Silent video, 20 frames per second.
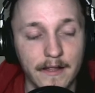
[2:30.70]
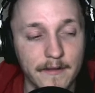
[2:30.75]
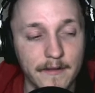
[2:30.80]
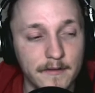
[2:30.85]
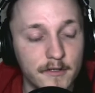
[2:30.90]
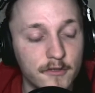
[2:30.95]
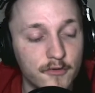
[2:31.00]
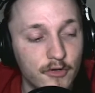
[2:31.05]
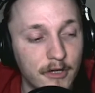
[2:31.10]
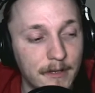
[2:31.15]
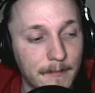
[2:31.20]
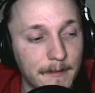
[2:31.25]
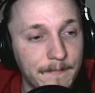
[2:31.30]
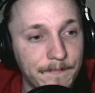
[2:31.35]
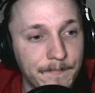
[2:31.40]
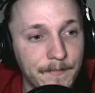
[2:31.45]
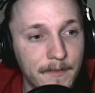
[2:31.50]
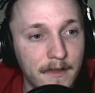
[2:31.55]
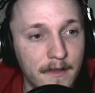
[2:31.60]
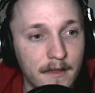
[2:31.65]
streamer
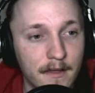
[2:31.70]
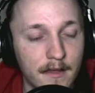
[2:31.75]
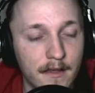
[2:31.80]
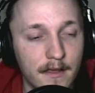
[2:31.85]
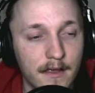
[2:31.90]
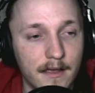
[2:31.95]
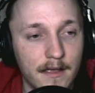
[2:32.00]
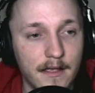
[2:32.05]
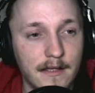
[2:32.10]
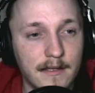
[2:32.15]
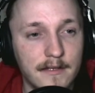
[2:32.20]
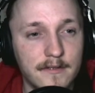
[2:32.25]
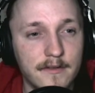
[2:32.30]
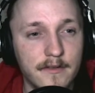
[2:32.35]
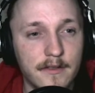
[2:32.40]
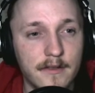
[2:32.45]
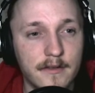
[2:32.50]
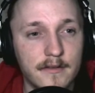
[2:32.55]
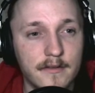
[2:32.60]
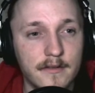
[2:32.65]
is
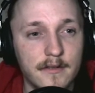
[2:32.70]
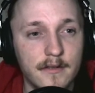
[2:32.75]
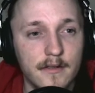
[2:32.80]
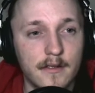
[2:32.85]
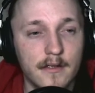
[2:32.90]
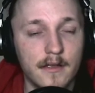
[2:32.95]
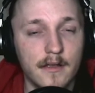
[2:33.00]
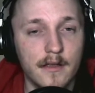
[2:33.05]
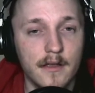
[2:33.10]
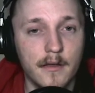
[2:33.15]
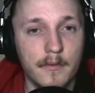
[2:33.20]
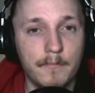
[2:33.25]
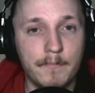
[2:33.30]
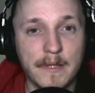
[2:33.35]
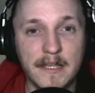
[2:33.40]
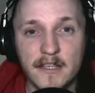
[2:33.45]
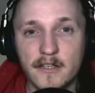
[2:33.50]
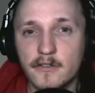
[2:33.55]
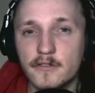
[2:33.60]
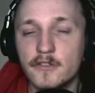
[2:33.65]
that
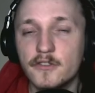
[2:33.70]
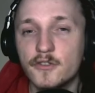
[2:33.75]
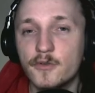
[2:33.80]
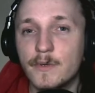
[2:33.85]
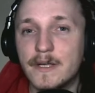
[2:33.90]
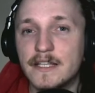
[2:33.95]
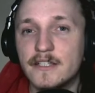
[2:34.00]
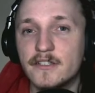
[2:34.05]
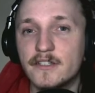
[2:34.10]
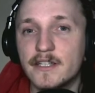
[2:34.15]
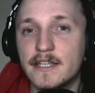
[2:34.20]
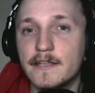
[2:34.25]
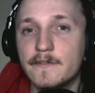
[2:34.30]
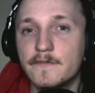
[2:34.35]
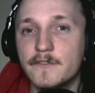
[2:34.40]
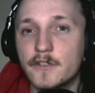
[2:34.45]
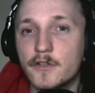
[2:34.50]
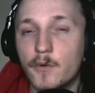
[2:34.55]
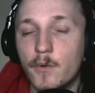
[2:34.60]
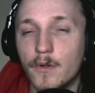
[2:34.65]
because Twitch
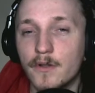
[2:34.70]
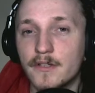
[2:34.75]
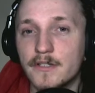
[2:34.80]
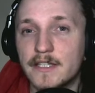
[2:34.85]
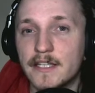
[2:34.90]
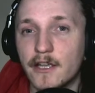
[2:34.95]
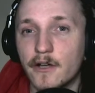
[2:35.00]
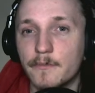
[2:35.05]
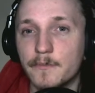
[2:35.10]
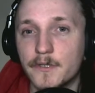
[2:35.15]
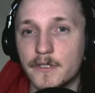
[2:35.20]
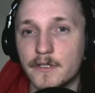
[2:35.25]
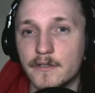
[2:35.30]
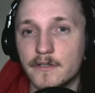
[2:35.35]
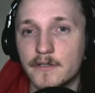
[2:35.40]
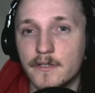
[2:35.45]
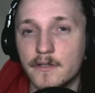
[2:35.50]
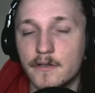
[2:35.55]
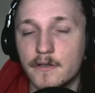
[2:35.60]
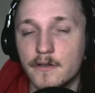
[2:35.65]
gives quality
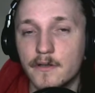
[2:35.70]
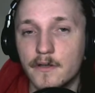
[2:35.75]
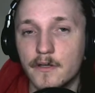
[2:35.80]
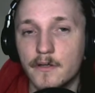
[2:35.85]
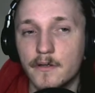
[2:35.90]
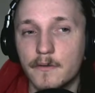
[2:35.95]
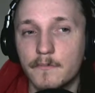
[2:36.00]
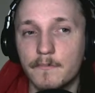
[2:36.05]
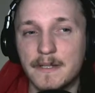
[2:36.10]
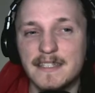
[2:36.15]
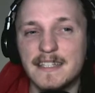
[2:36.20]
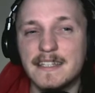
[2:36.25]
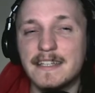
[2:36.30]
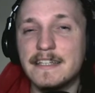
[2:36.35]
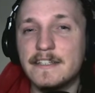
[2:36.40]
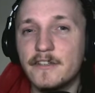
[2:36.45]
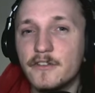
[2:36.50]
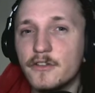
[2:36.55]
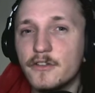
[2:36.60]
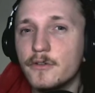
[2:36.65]
options, basically
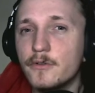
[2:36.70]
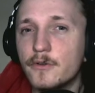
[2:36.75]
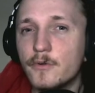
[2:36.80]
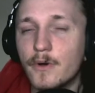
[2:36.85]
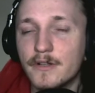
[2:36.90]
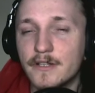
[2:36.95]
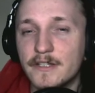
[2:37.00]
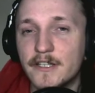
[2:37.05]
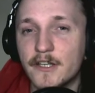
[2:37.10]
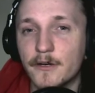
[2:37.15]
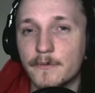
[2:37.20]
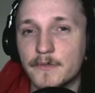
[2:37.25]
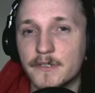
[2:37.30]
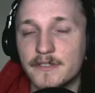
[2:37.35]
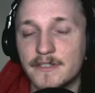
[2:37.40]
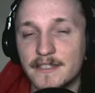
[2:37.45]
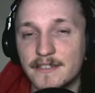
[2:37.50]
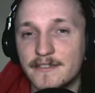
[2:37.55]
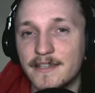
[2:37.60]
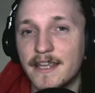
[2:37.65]
to do quality options
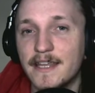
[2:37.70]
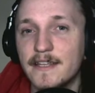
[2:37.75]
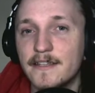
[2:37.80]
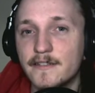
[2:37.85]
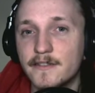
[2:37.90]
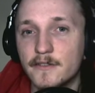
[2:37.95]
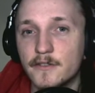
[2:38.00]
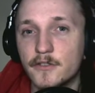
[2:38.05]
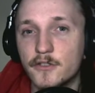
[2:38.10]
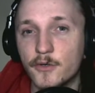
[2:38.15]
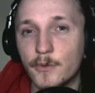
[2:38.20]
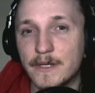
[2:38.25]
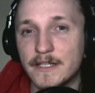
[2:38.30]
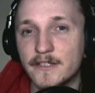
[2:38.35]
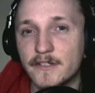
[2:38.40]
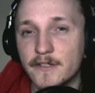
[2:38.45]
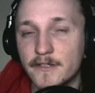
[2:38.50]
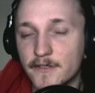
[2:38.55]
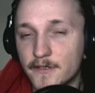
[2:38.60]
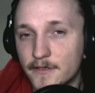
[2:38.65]
it takes
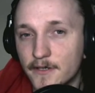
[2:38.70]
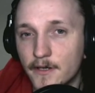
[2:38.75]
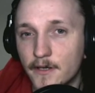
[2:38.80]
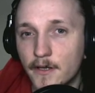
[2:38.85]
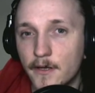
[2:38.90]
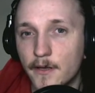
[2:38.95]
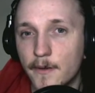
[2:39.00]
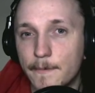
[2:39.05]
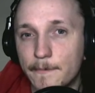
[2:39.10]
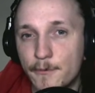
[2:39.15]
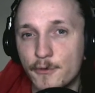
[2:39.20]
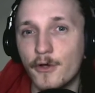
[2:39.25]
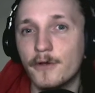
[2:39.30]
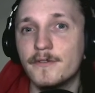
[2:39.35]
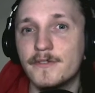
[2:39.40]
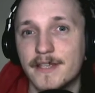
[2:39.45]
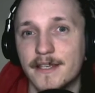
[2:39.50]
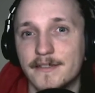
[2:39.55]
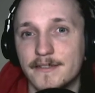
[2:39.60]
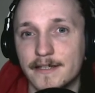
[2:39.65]
Twitch's
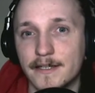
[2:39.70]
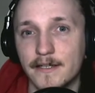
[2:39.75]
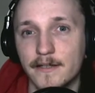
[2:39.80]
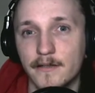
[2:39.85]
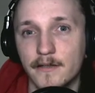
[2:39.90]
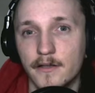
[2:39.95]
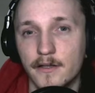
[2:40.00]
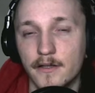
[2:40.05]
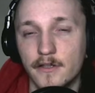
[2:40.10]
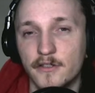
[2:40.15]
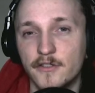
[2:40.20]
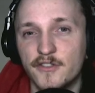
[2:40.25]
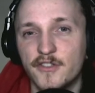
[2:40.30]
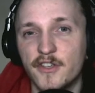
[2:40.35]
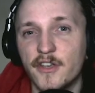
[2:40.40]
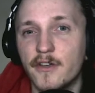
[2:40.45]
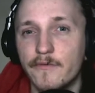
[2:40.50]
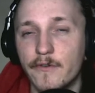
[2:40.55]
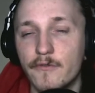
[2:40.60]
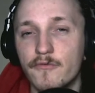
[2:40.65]
processing
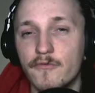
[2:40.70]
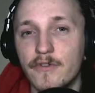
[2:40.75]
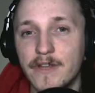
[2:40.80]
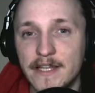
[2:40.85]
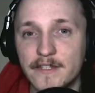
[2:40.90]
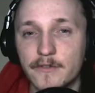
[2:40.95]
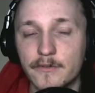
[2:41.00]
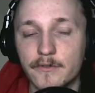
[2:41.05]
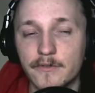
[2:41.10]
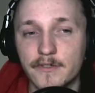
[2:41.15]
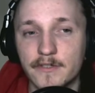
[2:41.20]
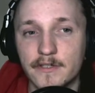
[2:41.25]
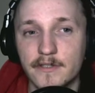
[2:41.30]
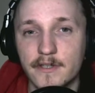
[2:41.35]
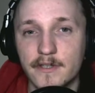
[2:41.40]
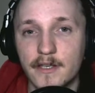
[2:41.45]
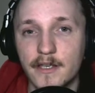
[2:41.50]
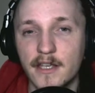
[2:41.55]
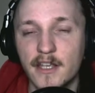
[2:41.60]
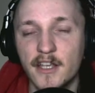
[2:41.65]
server resources.
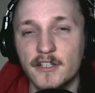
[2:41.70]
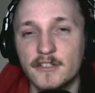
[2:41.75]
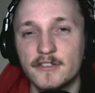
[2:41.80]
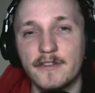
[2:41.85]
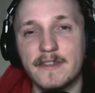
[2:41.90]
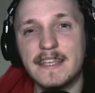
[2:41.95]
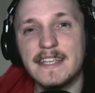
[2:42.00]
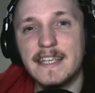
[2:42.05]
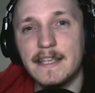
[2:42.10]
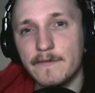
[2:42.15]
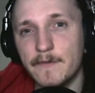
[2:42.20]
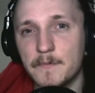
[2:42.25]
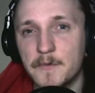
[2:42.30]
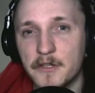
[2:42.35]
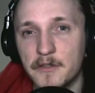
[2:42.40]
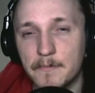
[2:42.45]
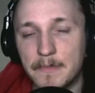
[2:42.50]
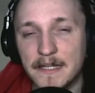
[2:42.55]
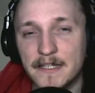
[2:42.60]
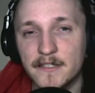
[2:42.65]
So they give them to
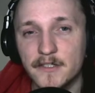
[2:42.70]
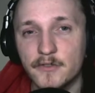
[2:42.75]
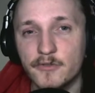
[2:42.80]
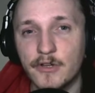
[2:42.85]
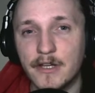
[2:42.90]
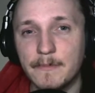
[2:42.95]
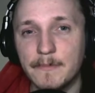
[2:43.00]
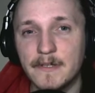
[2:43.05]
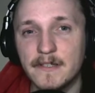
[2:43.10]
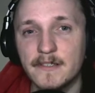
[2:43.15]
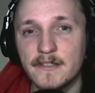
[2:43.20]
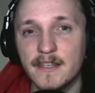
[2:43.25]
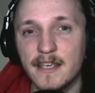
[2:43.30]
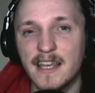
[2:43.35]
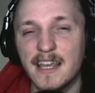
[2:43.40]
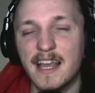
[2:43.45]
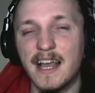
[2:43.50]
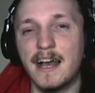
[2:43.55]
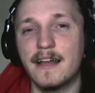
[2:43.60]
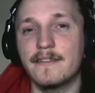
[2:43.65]
the big streamers
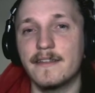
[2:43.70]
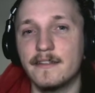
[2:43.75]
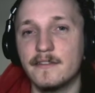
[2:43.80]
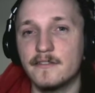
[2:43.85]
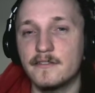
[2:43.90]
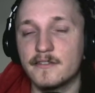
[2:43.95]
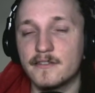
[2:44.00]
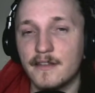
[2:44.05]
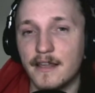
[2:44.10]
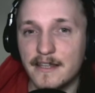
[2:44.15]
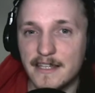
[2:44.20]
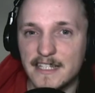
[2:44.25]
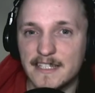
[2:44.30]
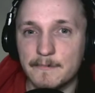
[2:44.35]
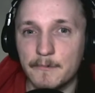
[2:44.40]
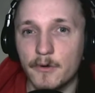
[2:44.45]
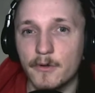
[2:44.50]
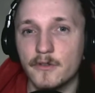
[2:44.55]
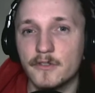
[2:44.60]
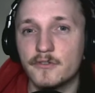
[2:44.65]
and then slightly
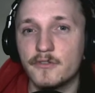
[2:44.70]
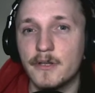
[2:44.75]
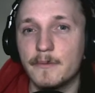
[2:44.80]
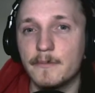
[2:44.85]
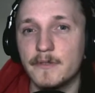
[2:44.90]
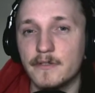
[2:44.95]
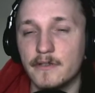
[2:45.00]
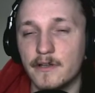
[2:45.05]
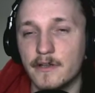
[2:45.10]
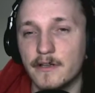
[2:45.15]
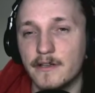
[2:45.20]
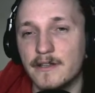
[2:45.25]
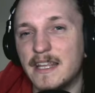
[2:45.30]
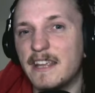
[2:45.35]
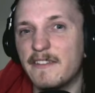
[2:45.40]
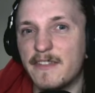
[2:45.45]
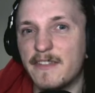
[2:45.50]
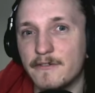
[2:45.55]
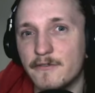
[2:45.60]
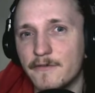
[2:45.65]
smaller streamers, and
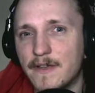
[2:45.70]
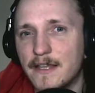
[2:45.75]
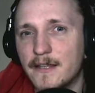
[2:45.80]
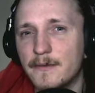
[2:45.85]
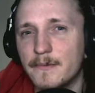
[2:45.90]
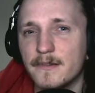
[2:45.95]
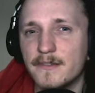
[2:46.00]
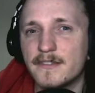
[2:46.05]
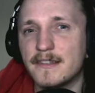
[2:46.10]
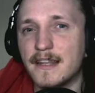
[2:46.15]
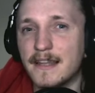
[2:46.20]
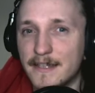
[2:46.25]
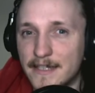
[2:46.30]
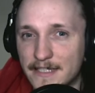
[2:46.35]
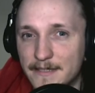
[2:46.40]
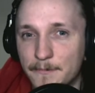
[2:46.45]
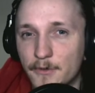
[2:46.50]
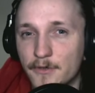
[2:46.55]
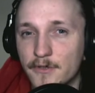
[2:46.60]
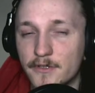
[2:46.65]
if they're available, slightly
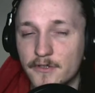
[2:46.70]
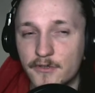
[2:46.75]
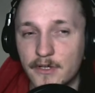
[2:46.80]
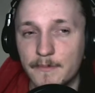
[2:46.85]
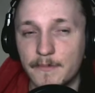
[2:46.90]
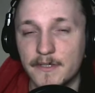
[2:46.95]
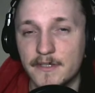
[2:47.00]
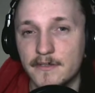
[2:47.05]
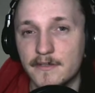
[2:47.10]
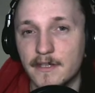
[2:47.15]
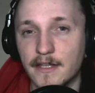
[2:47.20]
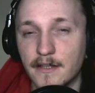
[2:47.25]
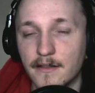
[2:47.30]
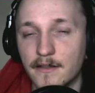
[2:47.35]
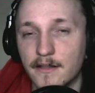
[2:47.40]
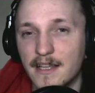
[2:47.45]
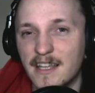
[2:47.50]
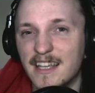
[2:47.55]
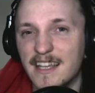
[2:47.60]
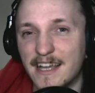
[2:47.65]
smaller streamers still,
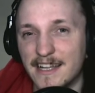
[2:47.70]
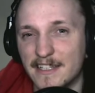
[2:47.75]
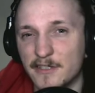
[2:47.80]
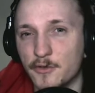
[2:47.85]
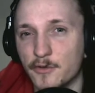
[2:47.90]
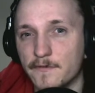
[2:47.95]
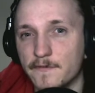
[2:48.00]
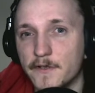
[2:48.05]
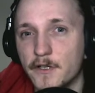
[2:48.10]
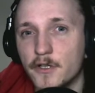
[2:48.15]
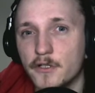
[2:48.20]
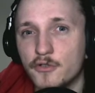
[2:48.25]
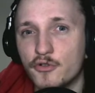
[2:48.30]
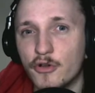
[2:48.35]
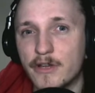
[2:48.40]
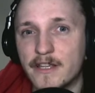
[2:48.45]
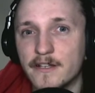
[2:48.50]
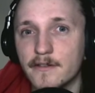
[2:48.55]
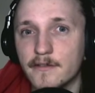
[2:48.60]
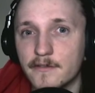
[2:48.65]
and it sort of
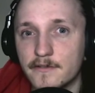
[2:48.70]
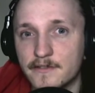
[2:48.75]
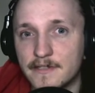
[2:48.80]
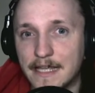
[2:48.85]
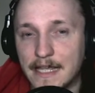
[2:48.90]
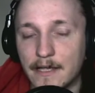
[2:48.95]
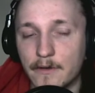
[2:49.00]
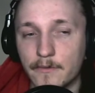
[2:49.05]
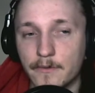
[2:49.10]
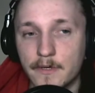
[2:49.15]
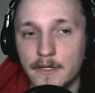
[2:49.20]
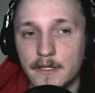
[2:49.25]
trickles down.